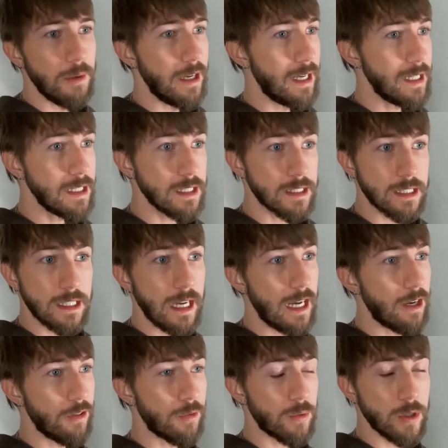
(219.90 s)
and I just got on
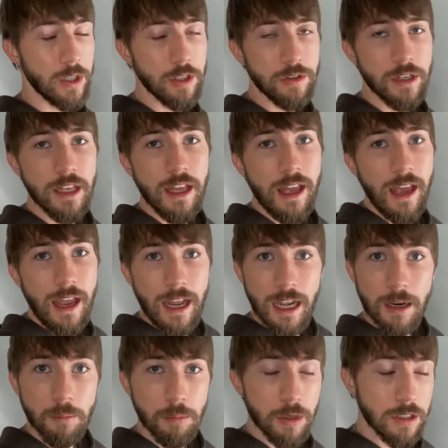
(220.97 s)
the road
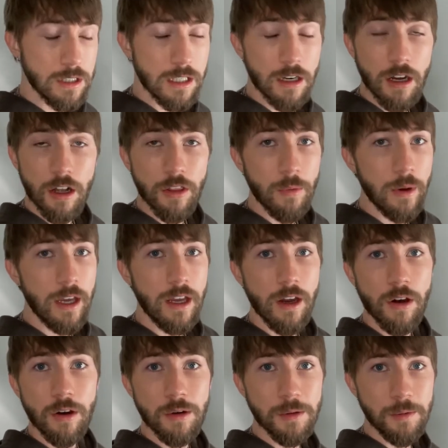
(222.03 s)
and booked it all the way
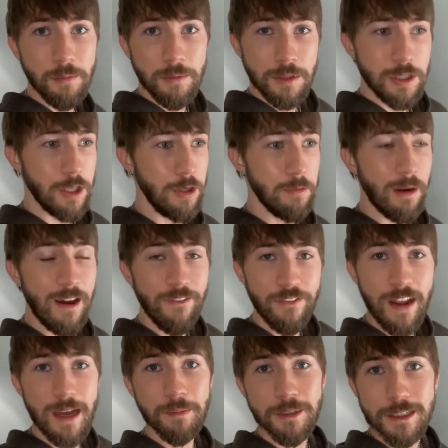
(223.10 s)
home to my
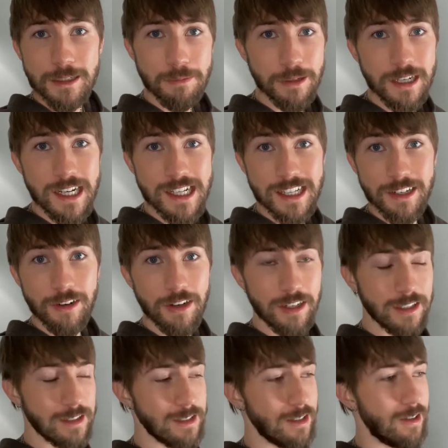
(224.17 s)
family's place in
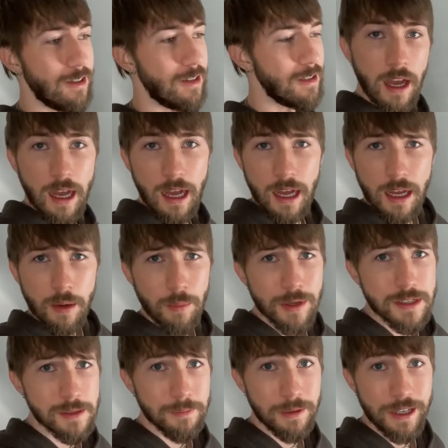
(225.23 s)
Arkansas. I
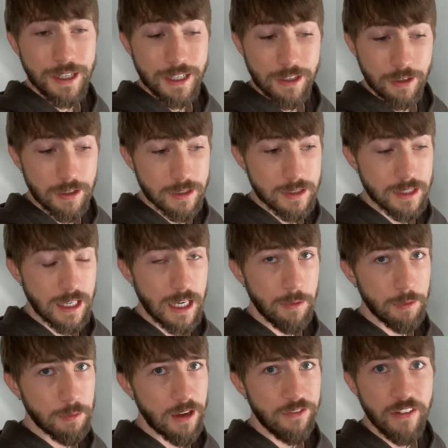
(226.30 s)
wasn't planning on staying with
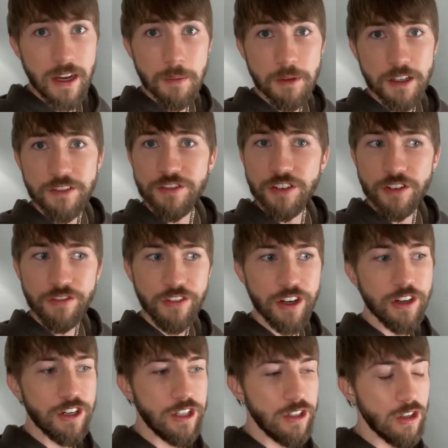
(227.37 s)
my family for
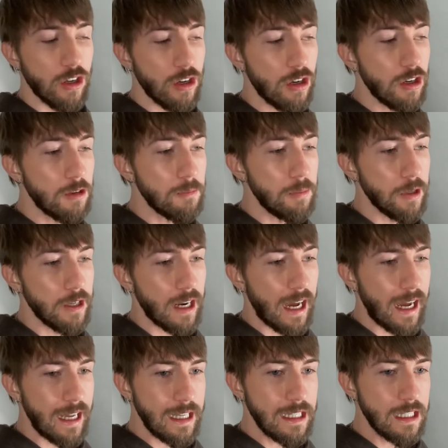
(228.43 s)
very long, but I
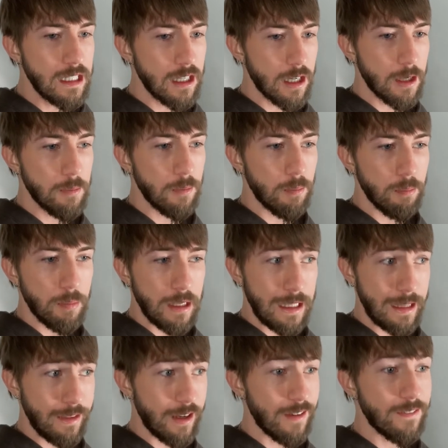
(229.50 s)
ended up being
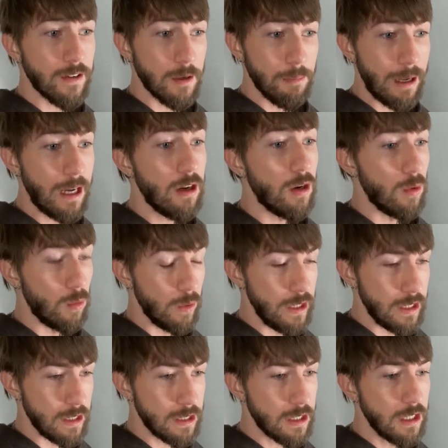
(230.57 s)
there for about a week.